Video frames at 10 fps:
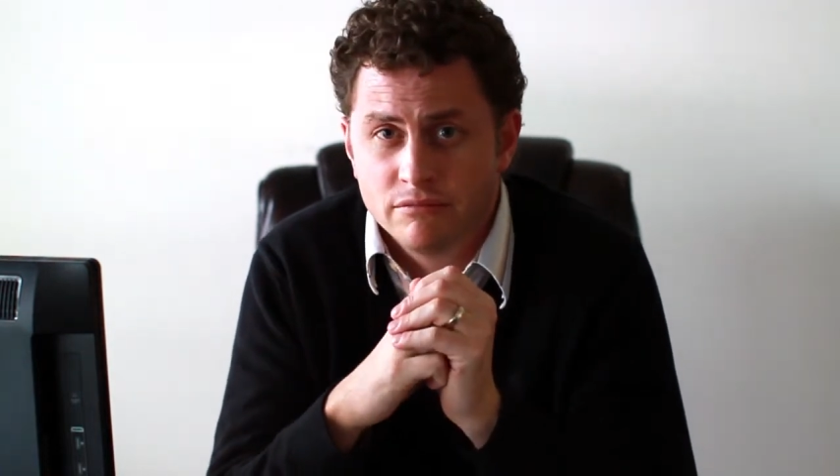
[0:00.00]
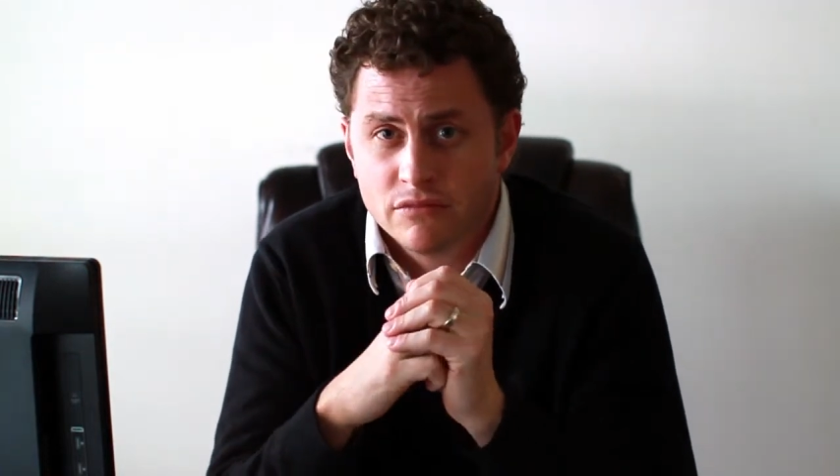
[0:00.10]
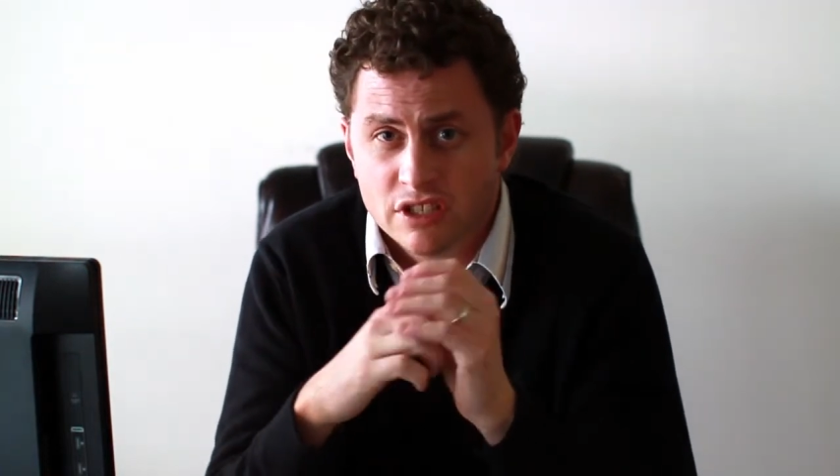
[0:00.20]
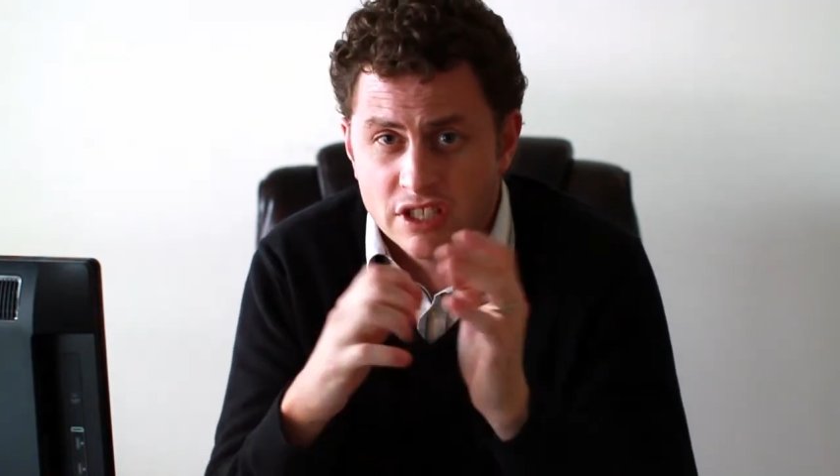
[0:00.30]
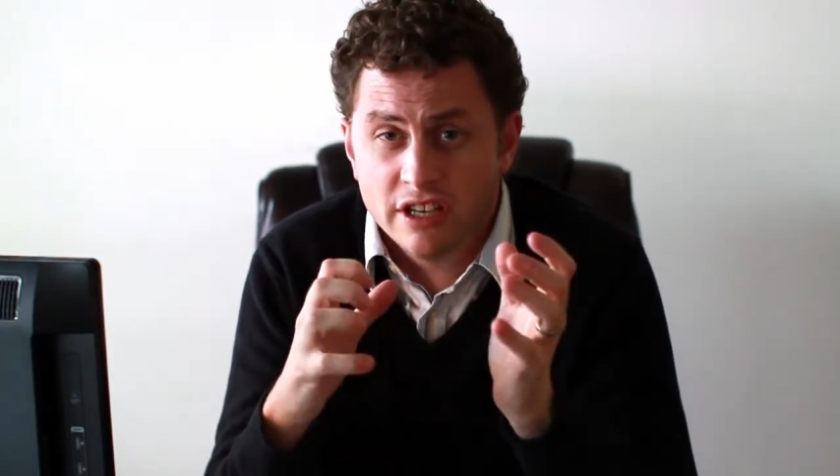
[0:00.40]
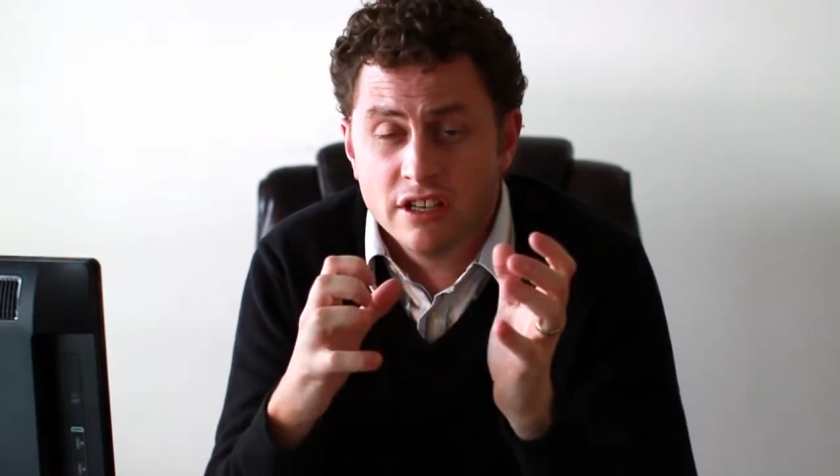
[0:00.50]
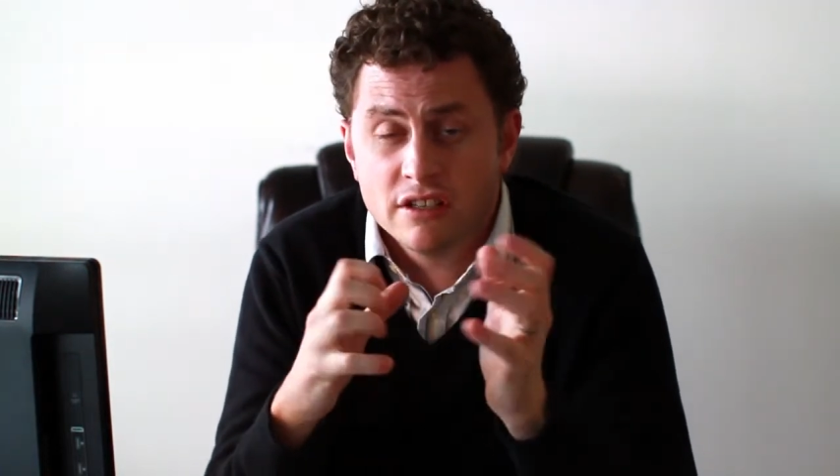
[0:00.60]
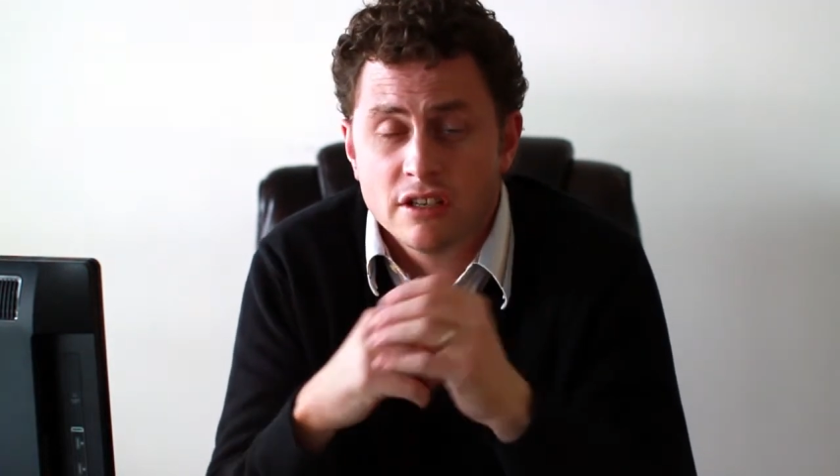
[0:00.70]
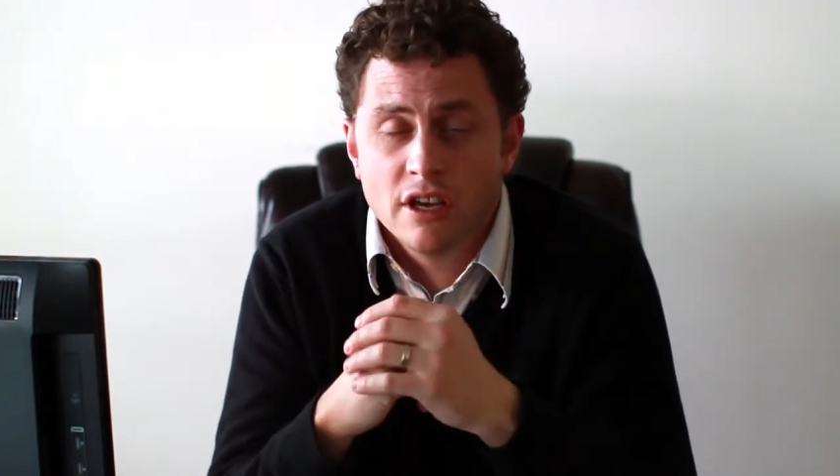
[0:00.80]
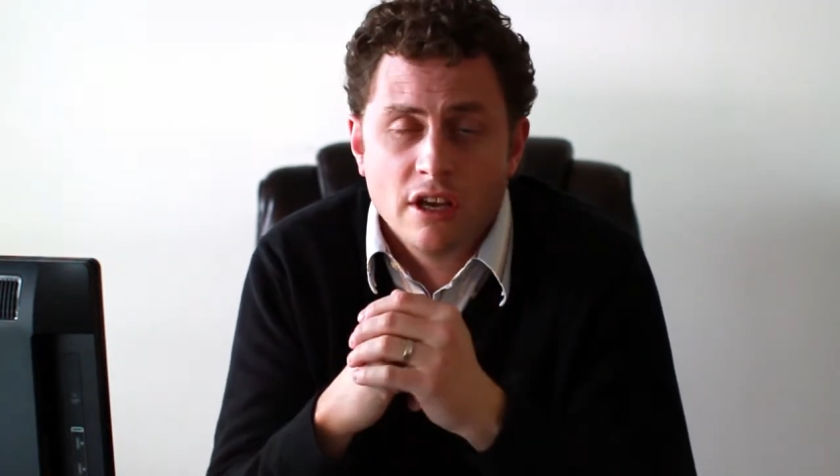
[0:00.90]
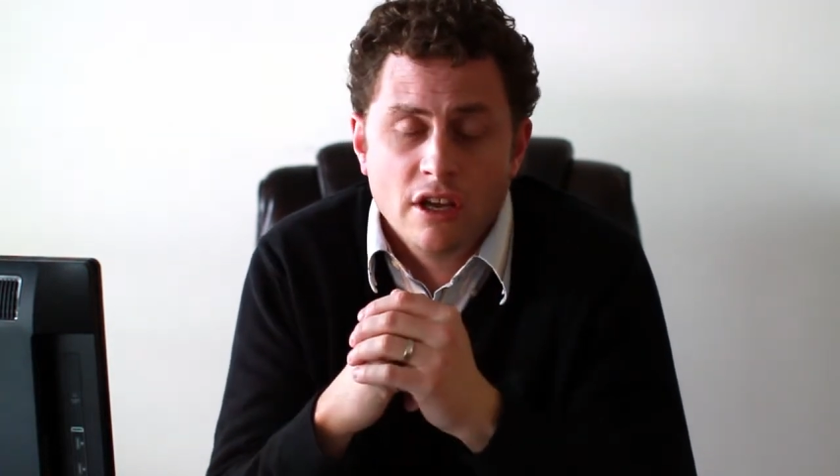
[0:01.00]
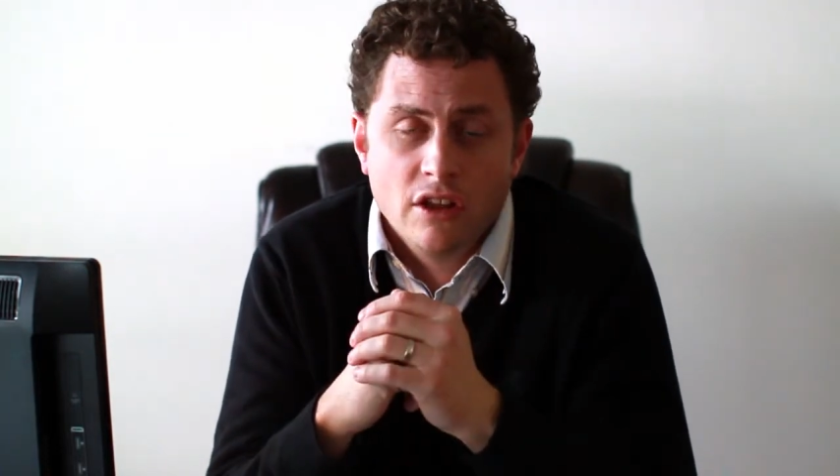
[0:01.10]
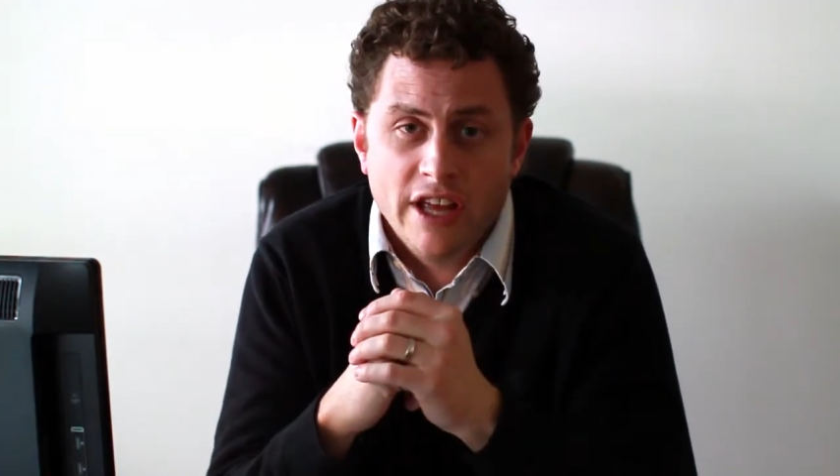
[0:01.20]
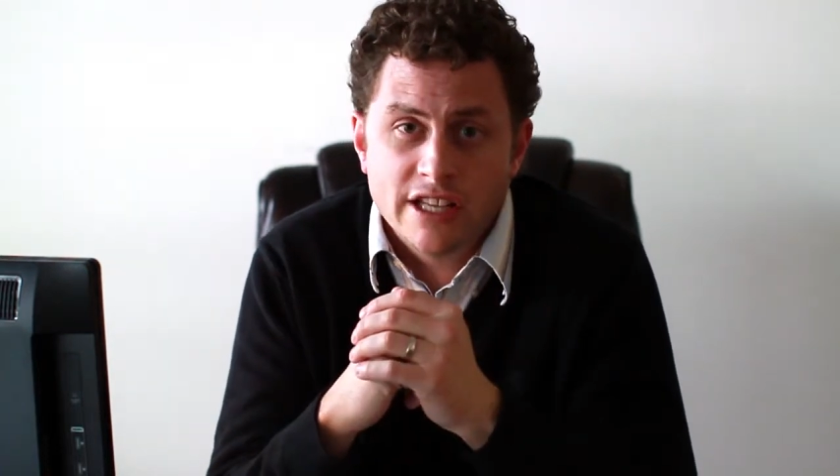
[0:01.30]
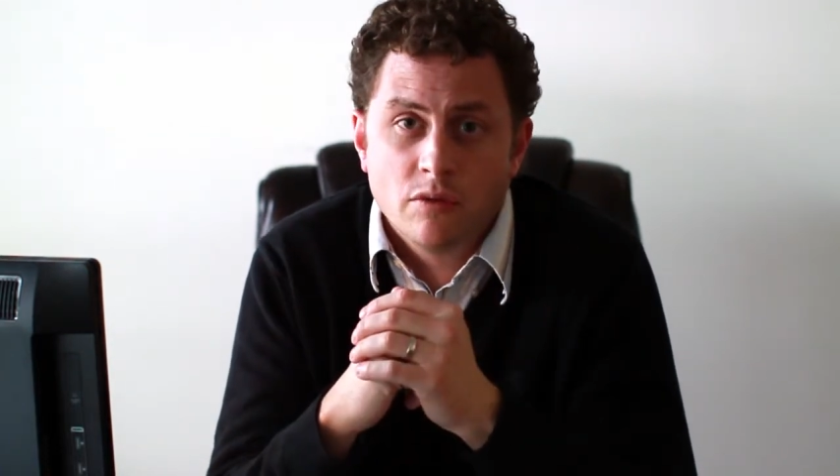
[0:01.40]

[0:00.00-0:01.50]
studies, that's